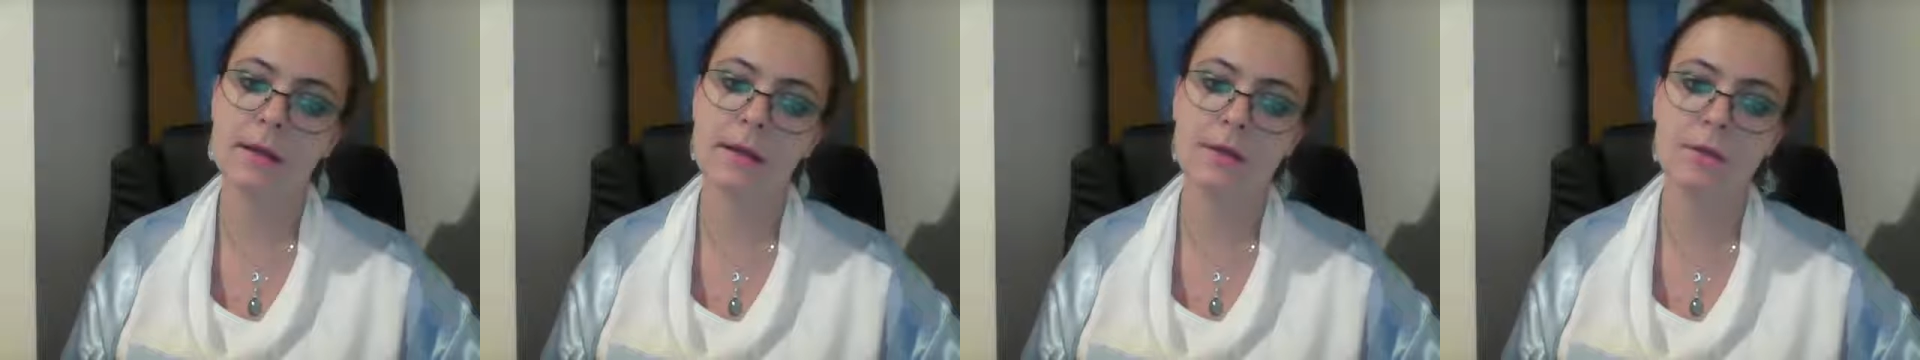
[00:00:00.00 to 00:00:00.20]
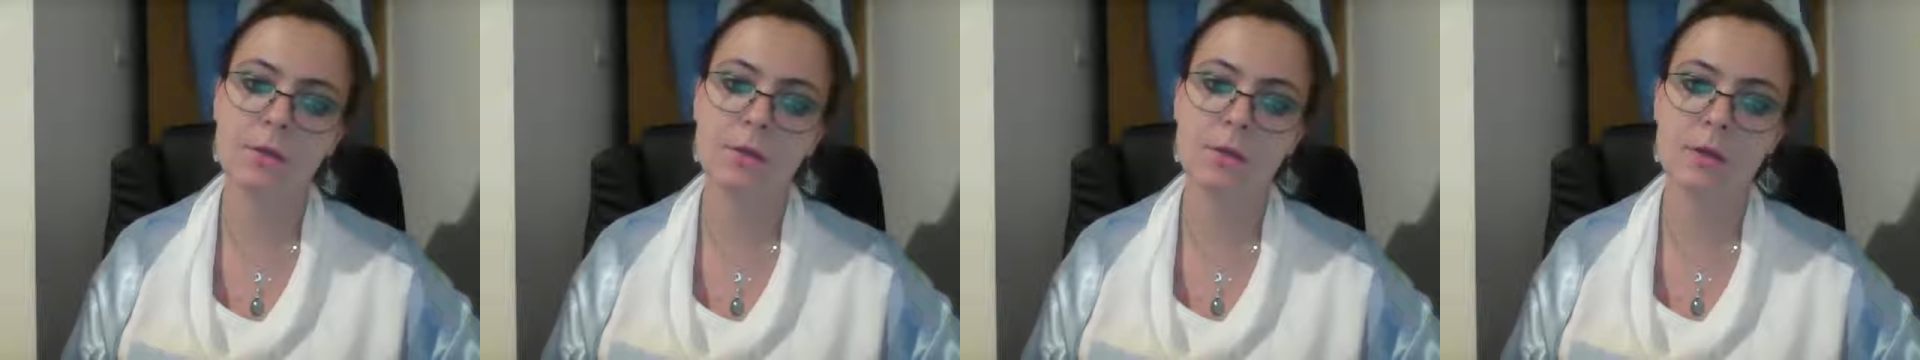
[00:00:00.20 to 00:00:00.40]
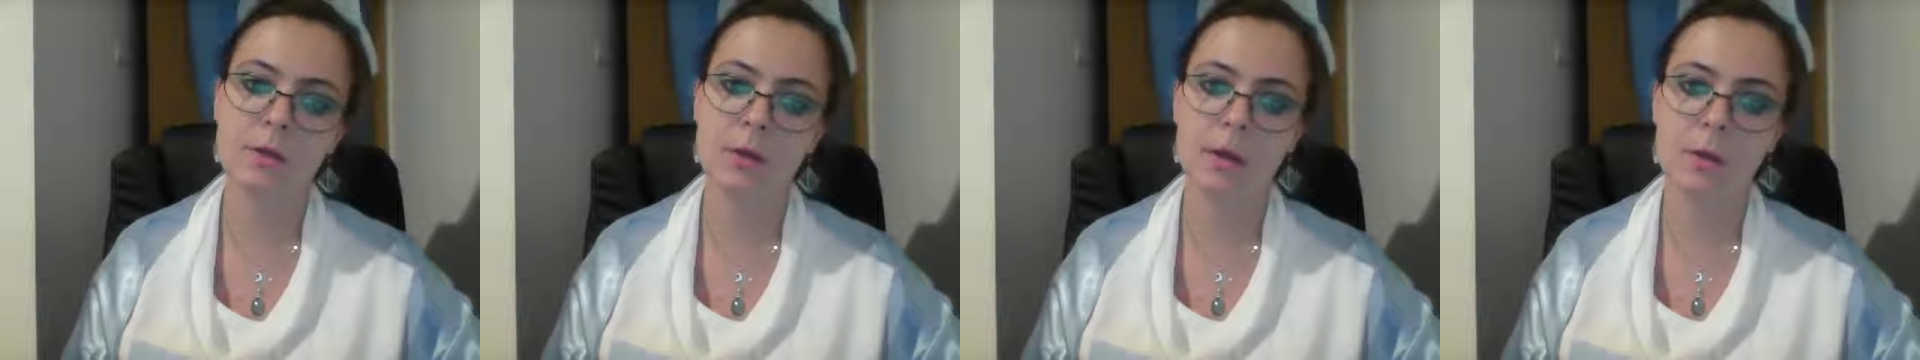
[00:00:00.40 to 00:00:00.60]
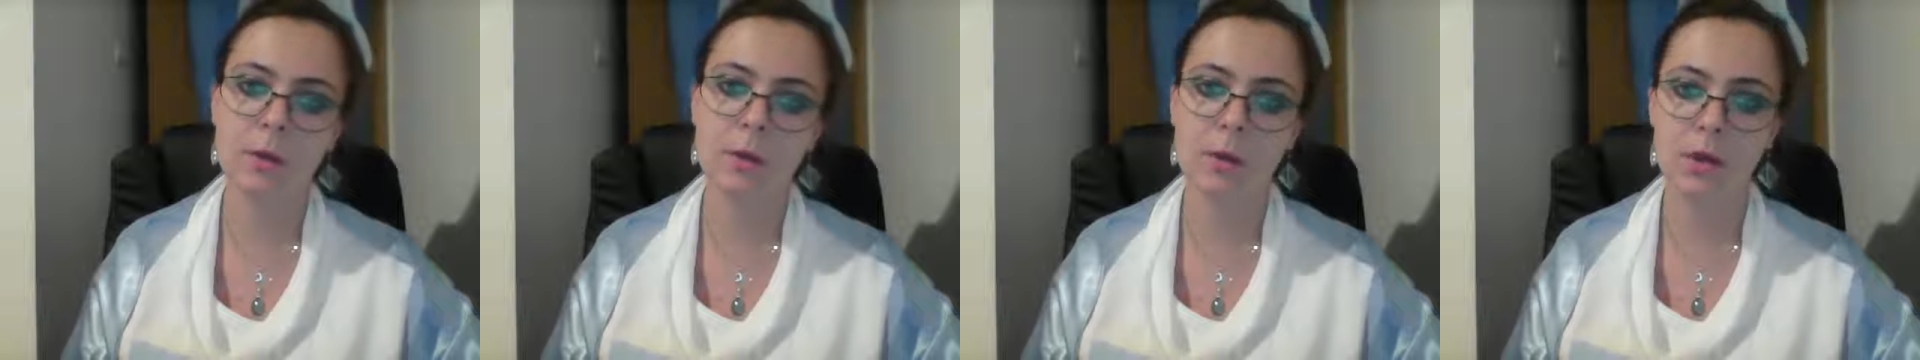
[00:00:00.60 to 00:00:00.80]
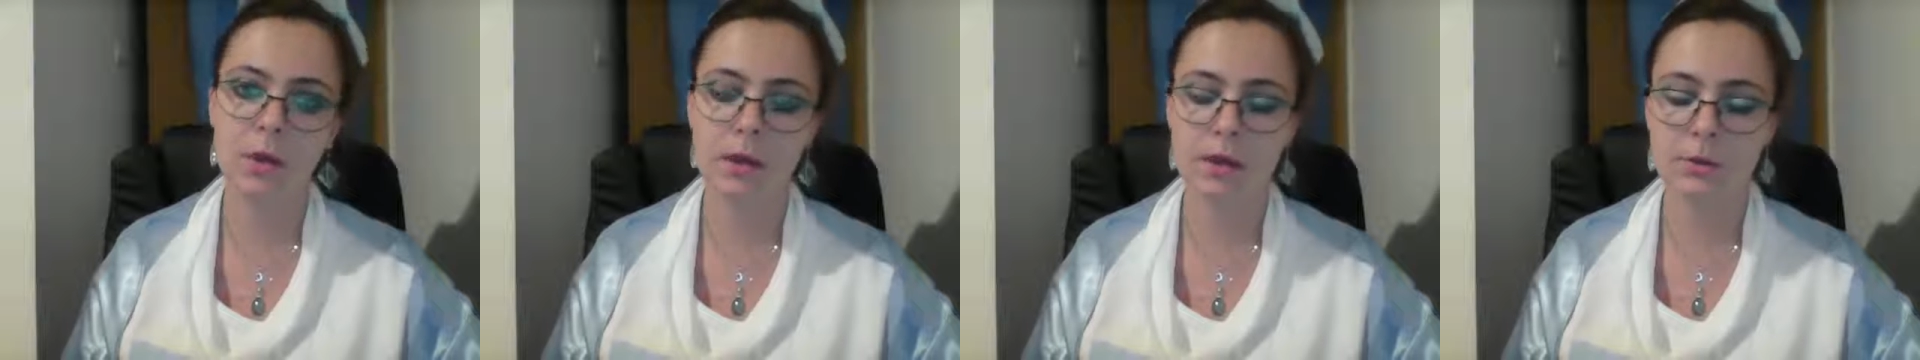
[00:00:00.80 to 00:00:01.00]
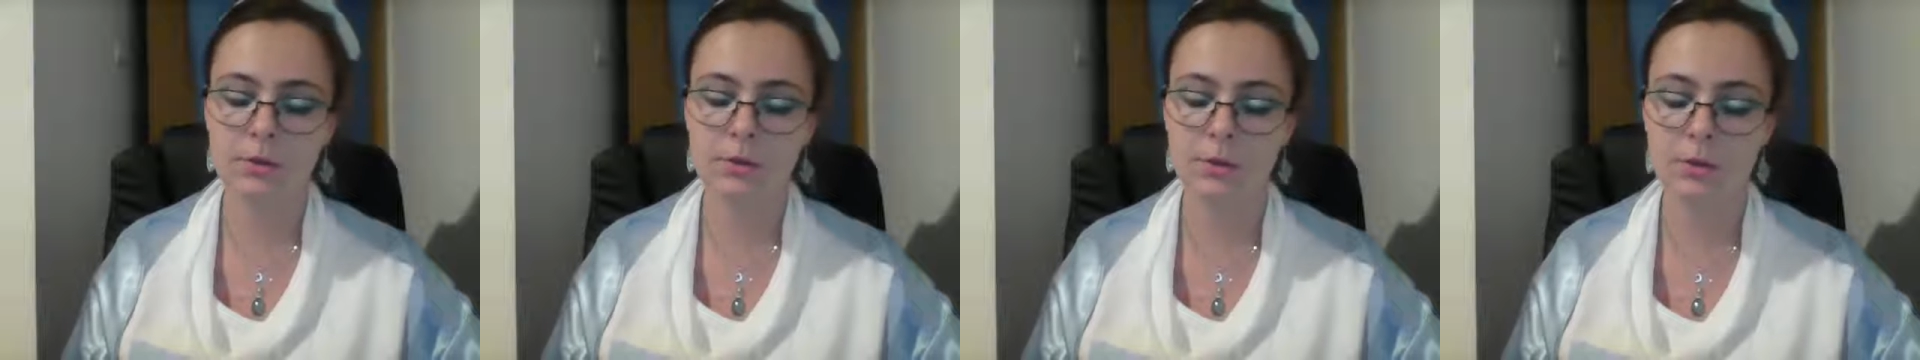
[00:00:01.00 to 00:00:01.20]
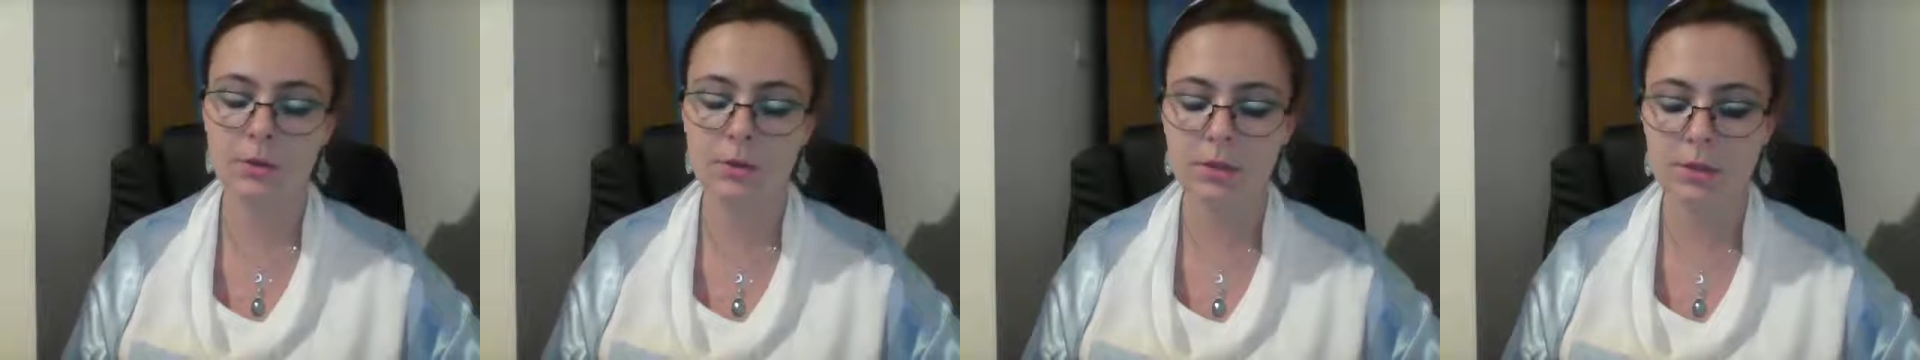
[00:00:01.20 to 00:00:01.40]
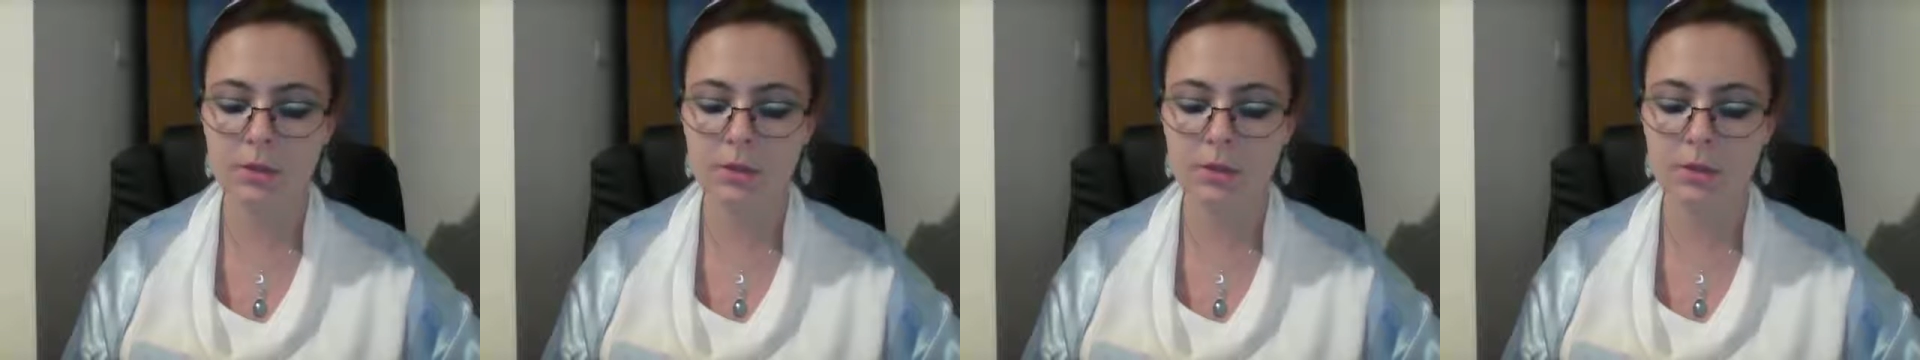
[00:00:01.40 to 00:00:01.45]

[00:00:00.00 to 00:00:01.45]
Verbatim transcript: and today I would like to